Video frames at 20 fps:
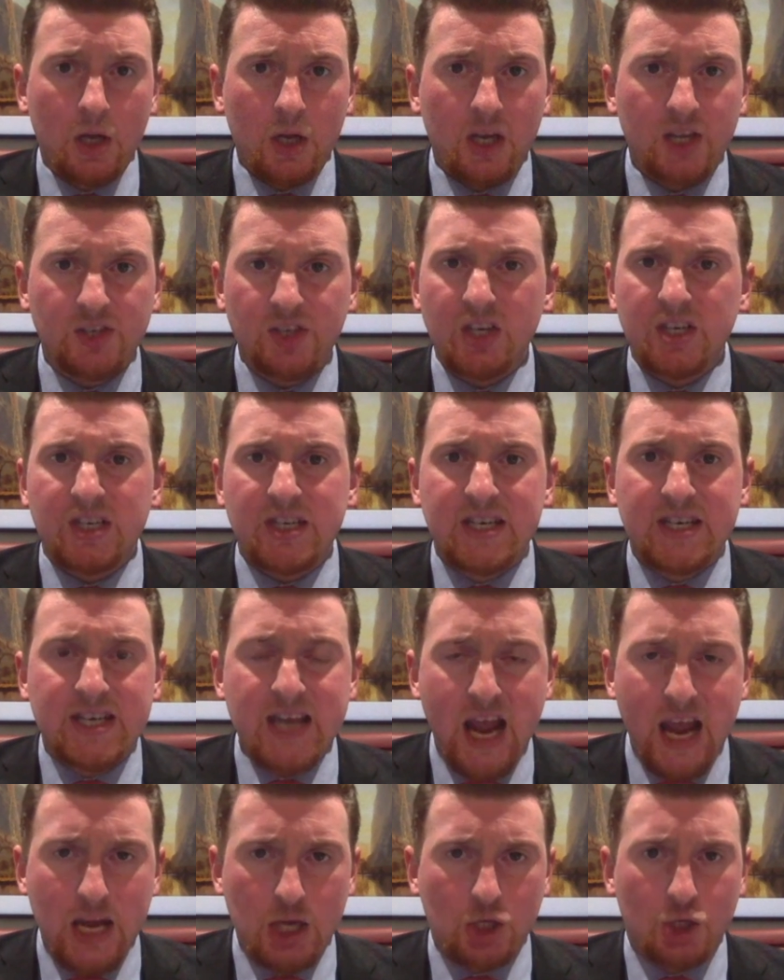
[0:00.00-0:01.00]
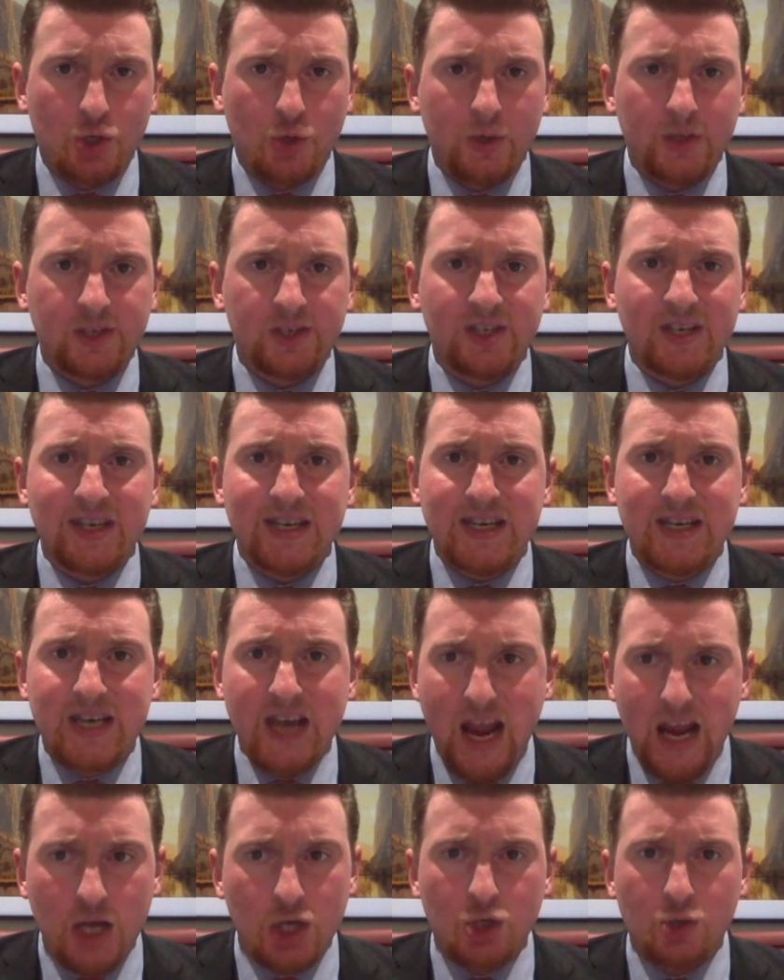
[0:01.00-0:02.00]
is a dangerous,
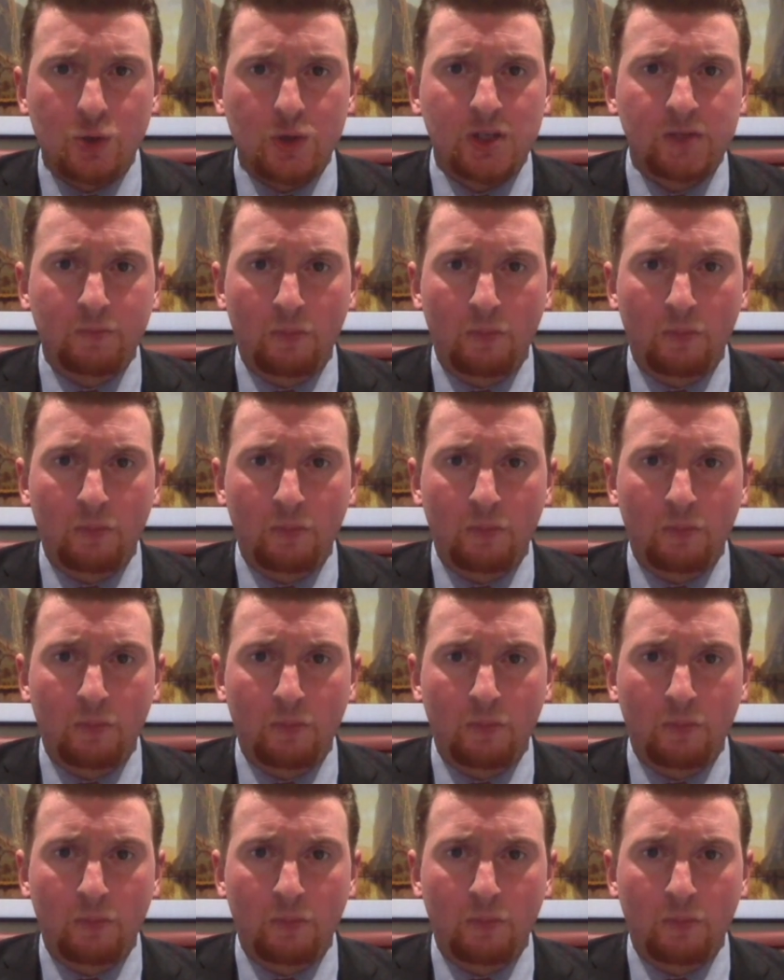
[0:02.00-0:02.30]
dangerous